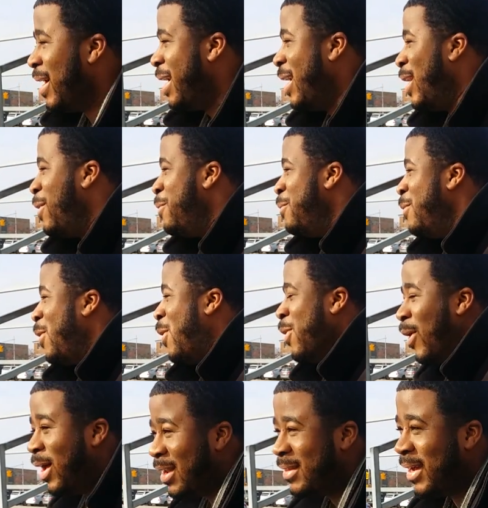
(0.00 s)

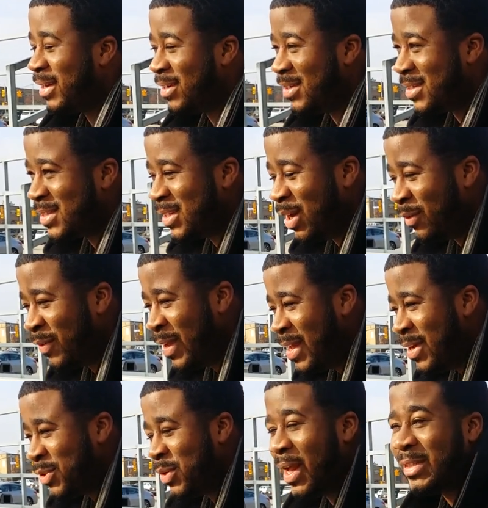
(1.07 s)
or all of that good stuff?
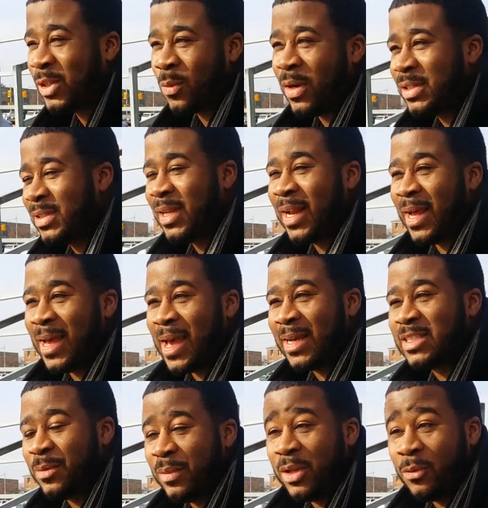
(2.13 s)
So that's the question that I
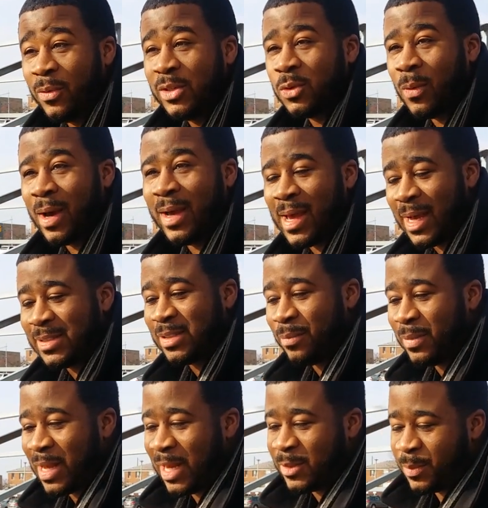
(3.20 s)
asked them, and the reason why I asked
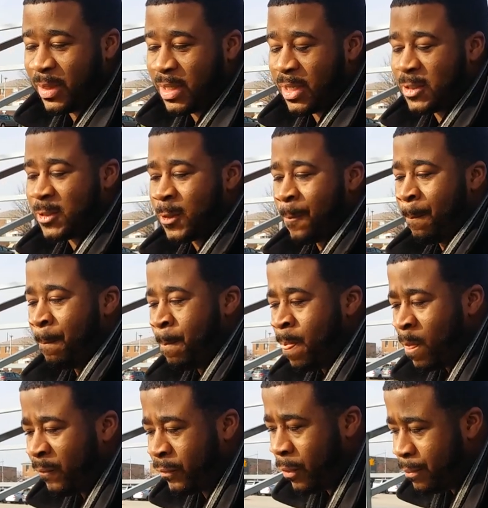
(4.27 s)
them that is because
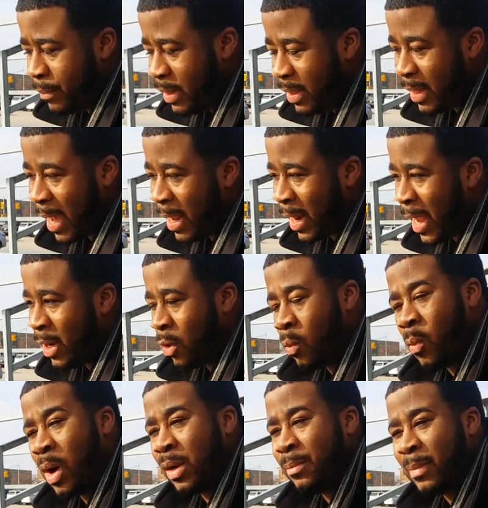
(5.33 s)
for me, I
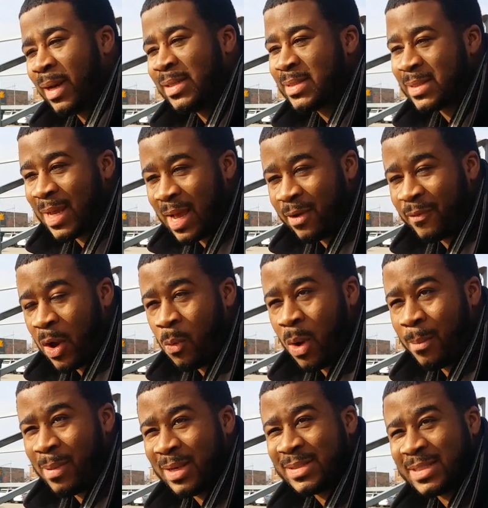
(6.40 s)
don't want my staff, I
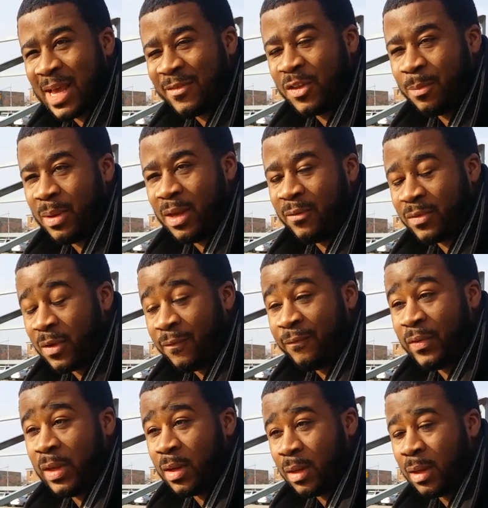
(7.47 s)
want my staff to
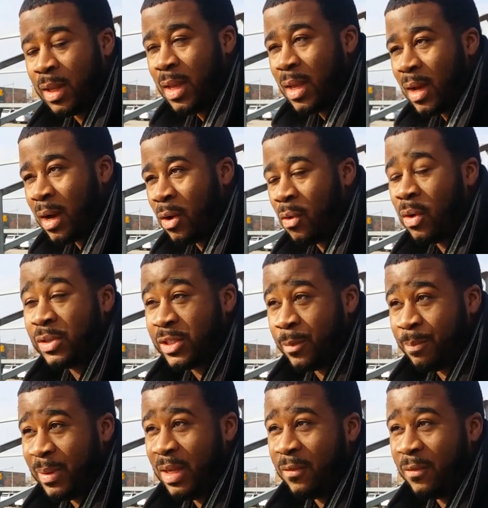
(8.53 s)
feel or to be